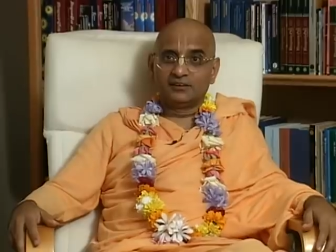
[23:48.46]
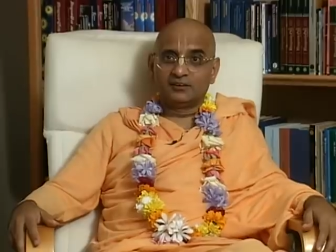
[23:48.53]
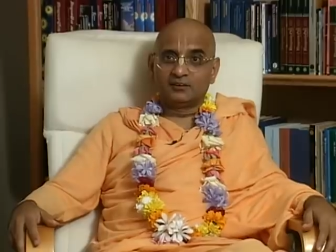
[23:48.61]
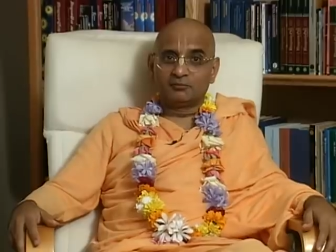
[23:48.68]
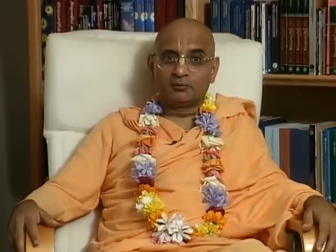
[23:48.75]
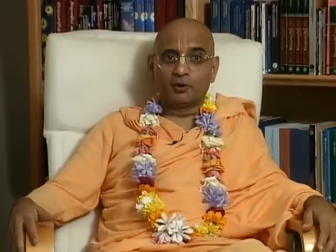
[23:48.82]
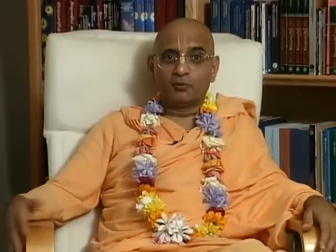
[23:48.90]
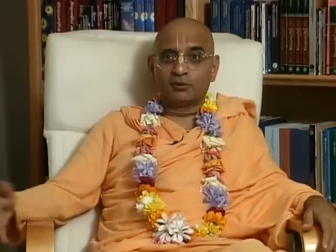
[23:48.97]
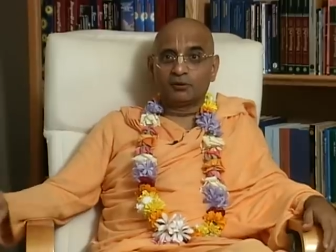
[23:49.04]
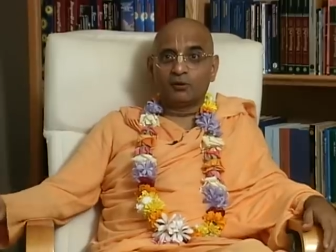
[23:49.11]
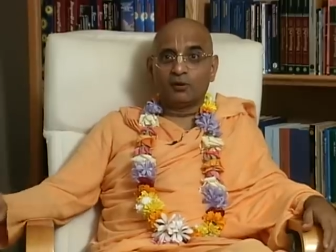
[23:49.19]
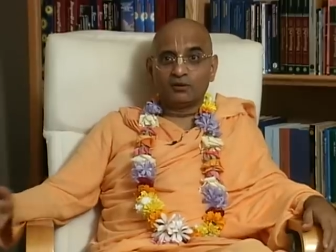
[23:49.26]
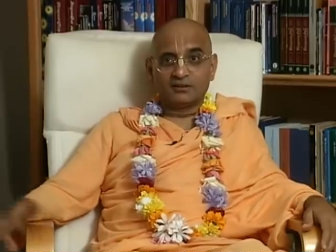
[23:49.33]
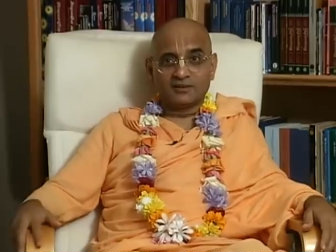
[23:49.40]
When Prabhupada
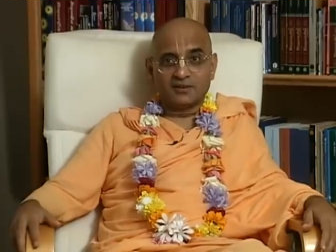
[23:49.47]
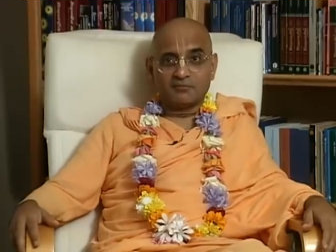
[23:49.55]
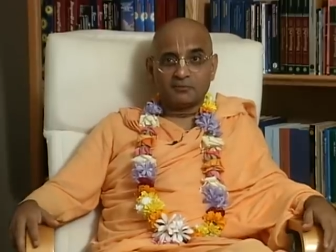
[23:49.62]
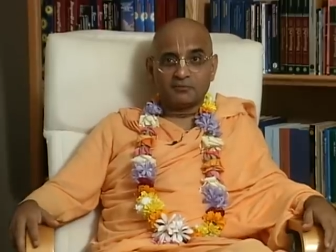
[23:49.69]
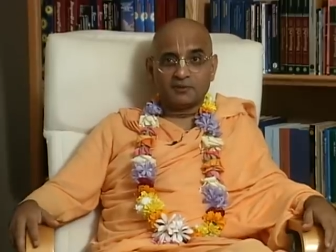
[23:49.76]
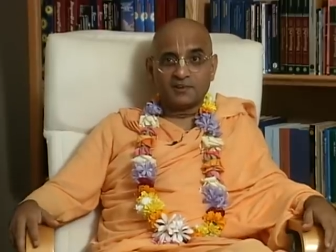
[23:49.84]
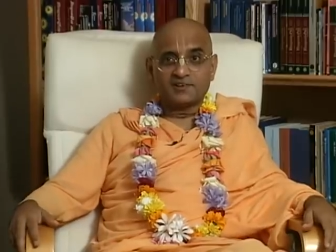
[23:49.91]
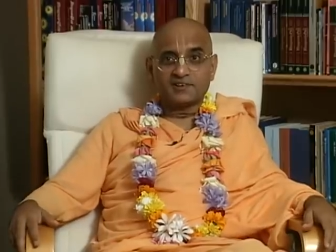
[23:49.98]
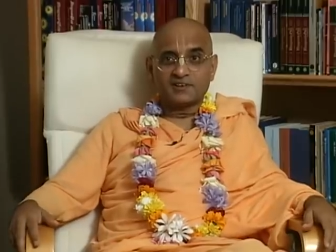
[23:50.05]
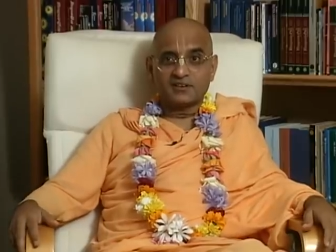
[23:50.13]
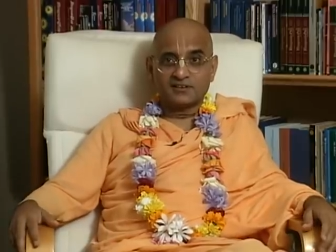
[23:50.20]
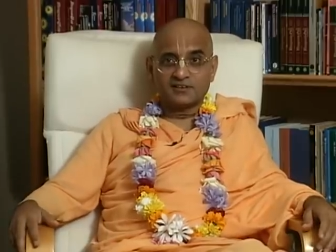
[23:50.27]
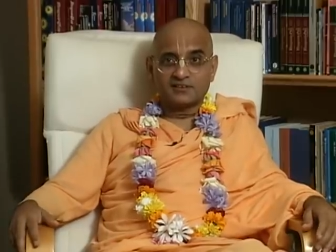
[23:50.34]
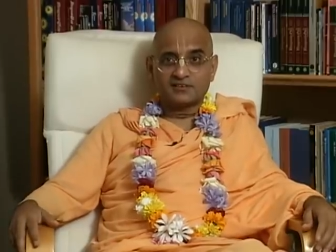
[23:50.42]
called the temple
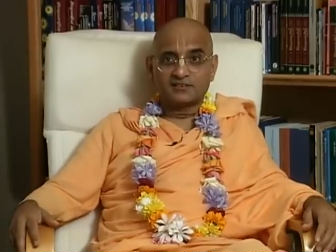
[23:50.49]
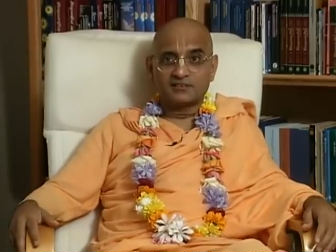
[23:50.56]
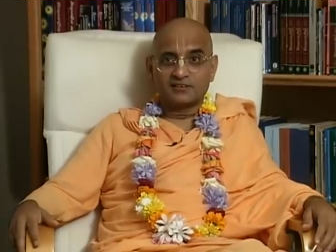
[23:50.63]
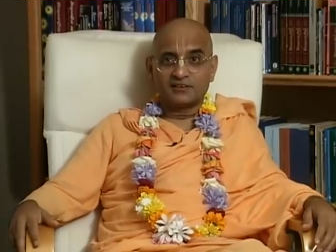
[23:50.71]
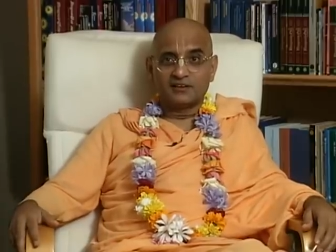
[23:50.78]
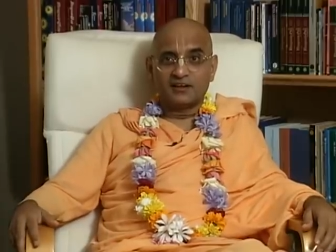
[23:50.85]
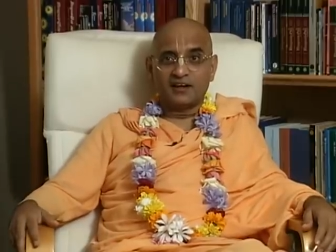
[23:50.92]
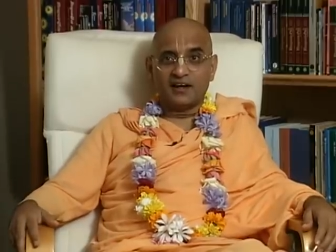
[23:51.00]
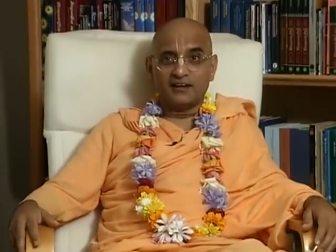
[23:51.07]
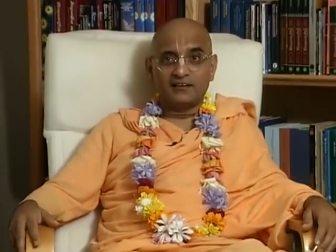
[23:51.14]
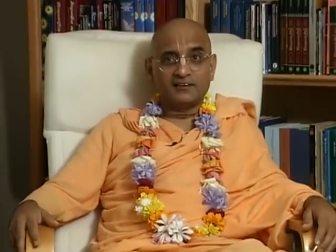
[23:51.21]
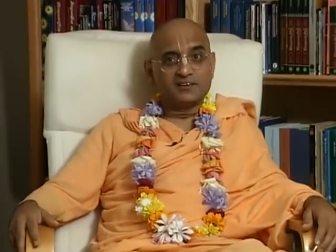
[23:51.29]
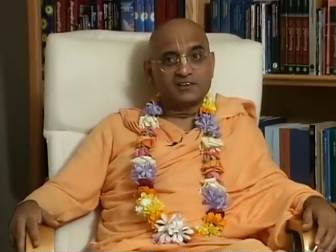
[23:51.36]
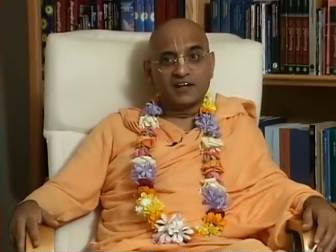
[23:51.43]
president
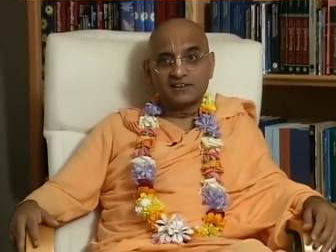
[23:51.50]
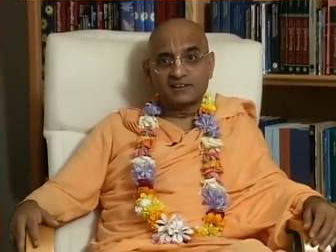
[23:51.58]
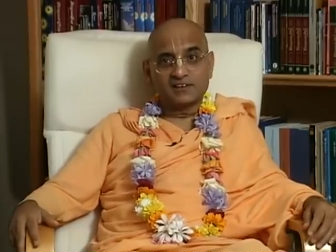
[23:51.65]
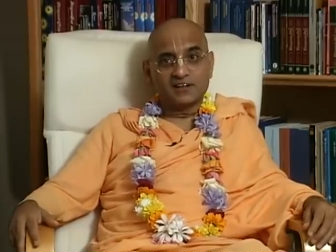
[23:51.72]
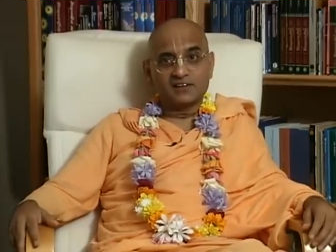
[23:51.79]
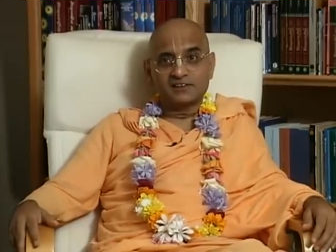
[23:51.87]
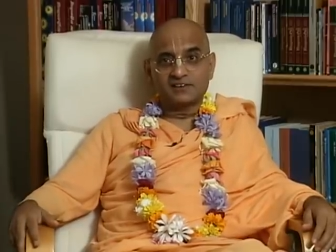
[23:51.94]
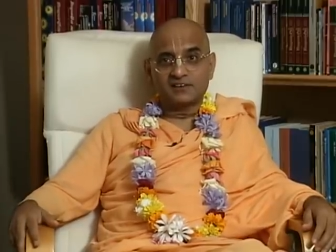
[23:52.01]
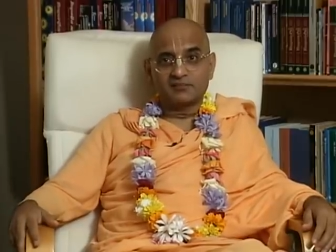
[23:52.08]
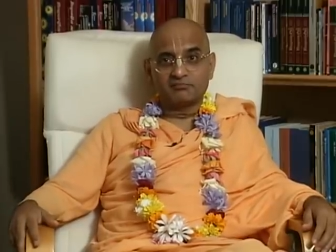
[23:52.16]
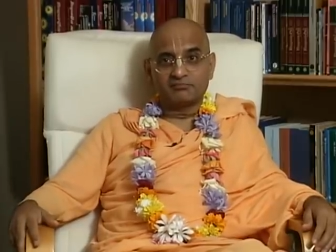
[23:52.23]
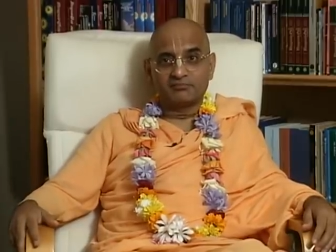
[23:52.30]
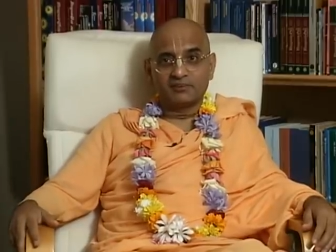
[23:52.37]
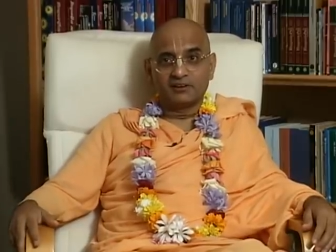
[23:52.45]
and he chastised him,